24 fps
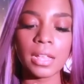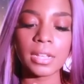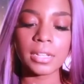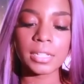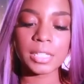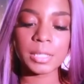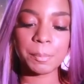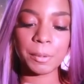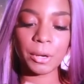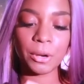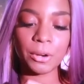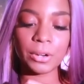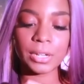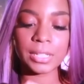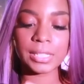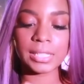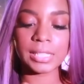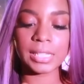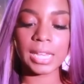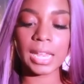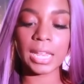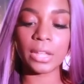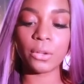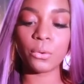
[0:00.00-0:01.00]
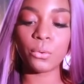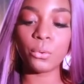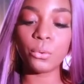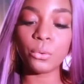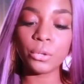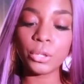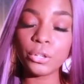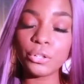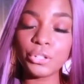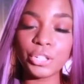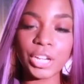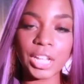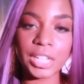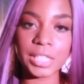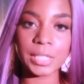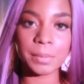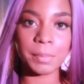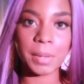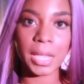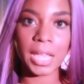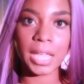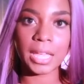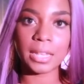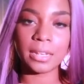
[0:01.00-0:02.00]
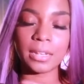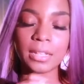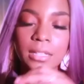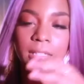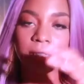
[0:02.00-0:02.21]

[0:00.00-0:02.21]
Spirit is saying, cool your jets, man.